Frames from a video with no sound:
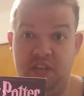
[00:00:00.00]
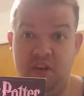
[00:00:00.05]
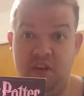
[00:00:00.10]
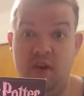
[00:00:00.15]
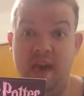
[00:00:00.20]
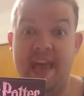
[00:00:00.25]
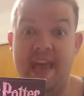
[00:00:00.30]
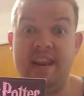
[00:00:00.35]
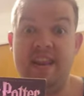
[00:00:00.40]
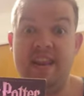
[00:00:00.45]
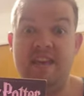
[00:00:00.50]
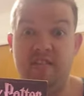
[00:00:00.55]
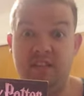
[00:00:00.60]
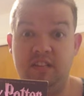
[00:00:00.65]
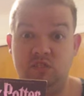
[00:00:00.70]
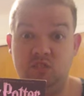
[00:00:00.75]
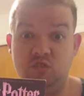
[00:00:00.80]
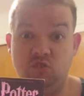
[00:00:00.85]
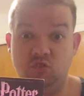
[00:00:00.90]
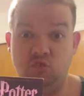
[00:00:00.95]
too, and
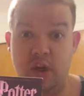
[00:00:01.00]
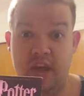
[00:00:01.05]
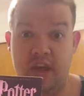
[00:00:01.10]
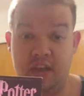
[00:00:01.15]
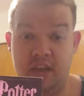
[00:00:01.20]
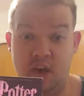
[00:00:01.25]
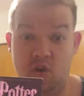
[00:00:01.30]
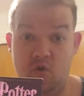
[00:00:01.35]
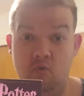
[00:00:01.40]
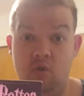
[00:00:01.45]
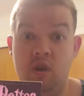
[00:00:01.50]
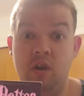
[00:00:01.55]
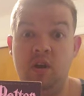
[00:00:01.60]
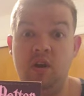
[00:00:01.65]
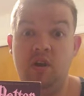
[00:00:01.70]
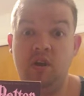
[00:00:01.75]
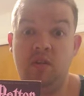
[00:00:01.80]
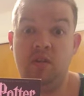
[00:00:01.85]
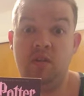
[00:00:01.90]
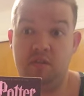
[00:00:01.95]
even Draco
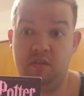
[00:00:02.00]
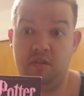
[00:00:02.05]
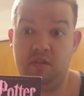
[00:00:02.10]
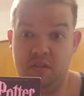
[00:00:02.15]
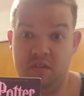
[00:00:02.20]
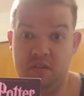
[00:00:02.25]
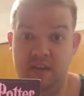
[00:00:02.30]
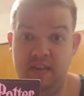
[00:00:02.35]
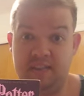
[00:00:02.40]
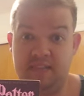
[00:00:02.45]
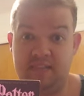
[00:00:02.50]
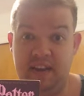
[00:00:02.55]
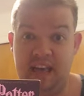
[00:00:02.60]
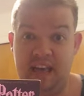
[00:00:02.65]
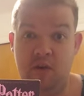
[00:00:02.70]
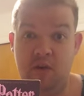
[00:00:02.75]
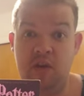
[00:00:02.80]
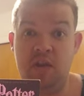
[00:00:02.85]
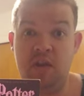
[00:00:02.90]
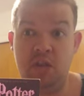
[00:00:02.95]
is
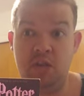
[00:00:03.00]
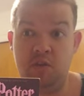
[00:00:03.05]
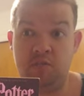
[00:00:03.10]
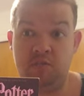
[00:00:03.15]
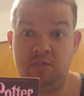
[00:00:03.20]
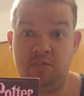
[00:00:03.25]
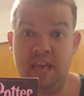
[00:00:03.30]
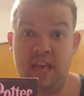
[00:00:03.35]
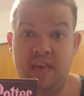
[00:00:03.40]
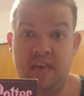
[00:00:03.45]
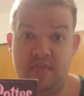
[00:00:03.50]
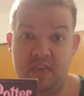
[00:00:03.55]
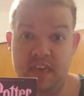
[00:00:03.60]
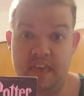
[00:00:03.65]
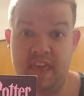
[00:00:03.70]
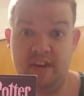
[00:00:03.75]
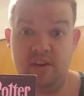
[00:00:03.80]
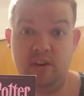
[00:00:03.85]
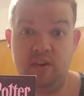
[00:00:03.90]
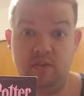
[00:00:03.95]
now a new Death
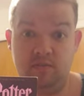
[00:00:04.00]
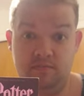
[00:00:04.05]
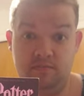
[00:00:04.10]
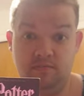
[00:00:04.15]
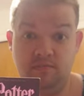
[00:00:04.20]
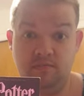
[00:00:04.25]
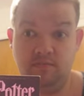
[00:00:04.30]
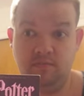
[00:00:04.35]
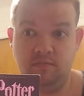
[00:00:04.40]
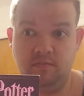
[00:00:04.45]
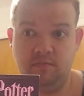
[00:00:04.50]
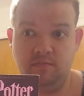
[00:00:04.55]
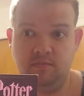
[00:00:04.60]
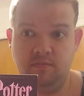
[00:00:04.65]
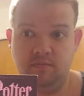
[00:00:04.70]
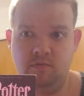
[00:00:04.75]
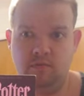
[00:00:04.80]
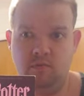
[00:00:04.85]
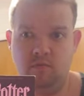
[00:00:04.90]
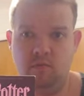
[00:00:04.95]
Eater.
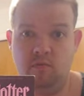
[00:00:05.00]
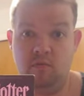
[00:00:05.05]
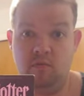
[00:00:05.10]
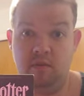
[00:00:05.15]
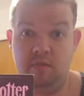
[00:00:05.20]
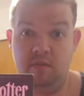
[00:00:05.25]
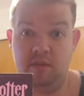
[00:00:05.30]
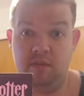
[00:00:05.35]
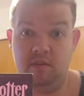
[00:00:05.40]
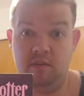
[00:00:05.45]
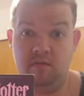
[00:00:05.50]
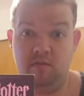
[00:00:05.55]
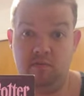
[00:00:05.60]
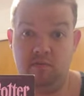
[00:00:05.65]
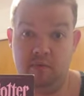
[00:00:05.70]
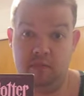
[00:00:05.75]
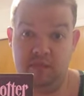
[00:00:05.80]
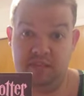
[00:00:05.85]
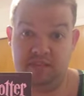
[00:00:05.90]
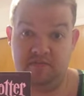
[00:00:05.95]
With
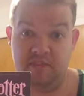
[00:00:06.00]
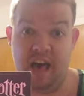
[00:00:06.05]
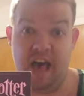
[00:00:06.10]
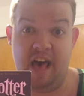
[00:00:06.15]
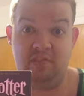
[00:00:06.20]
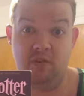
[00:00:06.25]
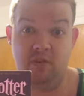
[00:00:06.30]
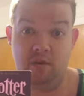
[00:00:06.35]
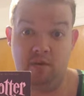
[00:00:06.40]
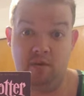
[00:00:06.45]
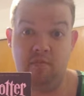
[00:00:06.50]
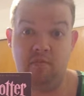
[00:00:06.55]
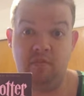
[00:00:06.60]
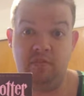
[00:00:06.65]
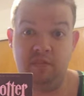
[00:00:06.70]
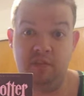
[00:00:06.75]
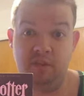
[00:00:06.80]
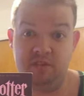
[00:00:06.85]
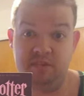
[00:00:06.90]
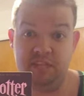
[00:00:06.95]
with his father,
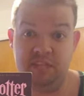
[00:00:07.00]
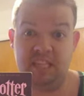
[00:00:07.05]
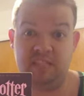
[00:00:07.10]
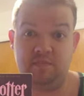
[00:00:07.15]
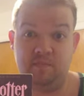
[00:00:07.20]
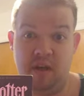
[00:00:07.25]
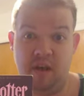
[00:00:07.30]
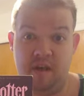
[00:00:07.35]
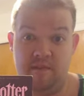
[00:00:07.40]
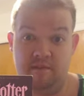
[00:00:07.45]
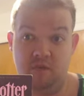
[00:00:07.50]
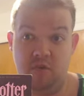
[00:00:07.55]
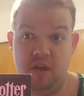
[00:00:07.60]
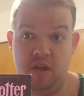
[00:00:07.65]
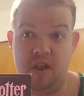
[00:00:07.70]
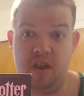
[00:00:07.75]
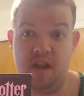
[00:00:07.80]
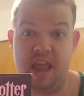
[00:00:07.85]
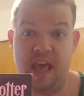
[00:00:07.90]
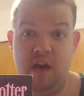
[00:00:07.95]
Lucius
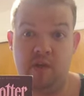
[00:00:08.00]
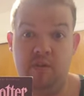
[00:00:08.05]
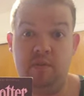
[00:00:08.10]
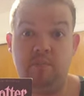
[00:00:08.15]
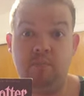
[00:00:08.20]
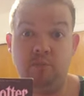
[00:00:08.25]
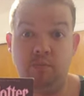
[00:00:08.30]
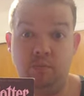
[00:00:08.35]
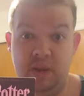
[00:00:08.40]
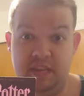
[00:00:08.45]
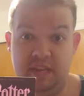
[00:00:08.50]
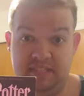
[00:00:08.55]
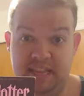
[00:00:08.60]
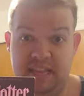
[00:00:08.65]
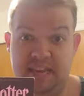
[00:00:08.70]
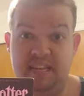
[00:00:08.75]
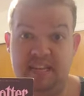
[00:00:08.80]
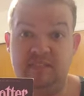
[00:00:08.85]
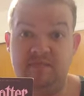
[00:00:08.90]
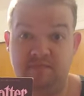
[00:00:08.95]
Malfoy, now in
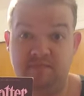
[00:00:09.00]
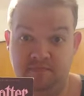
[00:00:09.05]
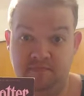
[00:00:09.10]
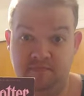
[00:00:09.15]
prison.